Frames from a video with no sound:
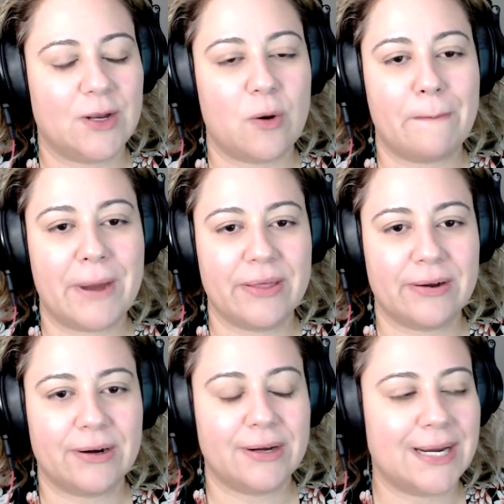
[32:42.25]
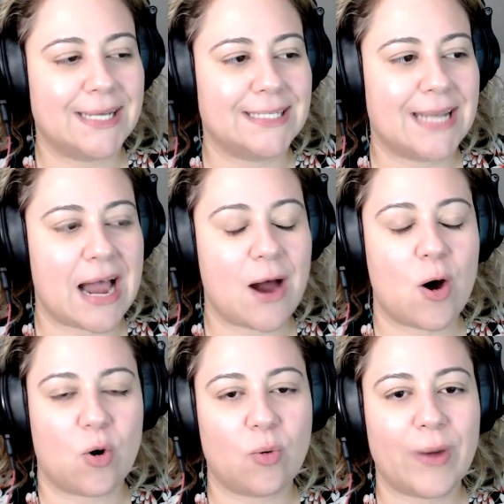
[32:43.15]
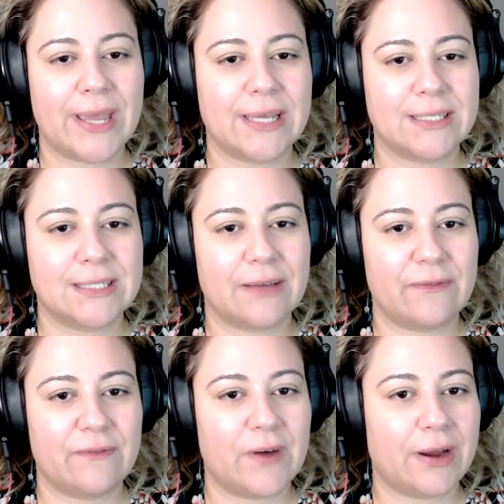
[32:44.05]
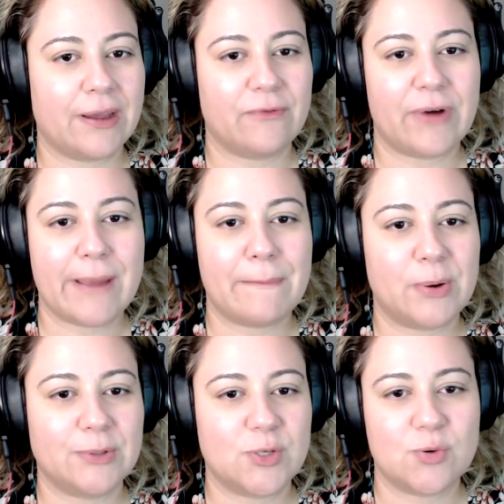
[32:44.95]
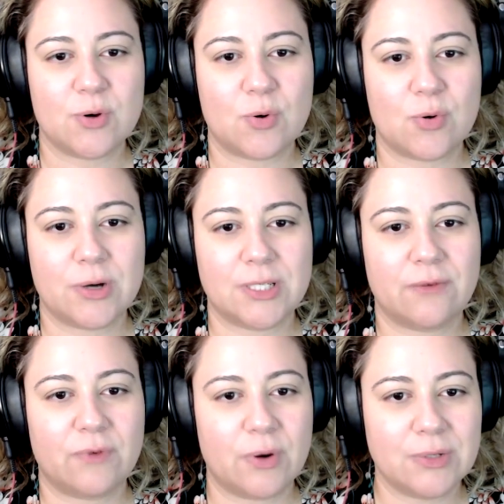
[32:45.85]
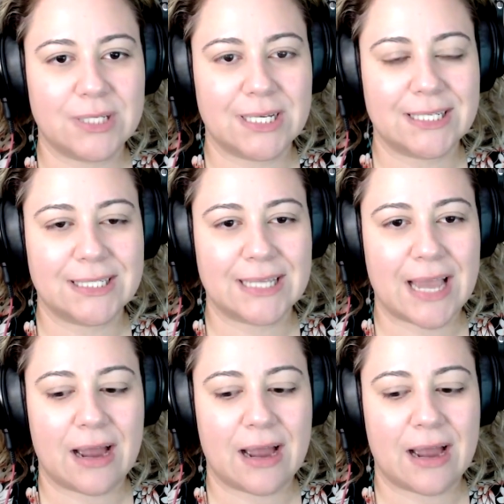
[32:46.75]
motherhood is not always fucking rainbows, unicorns, and roses,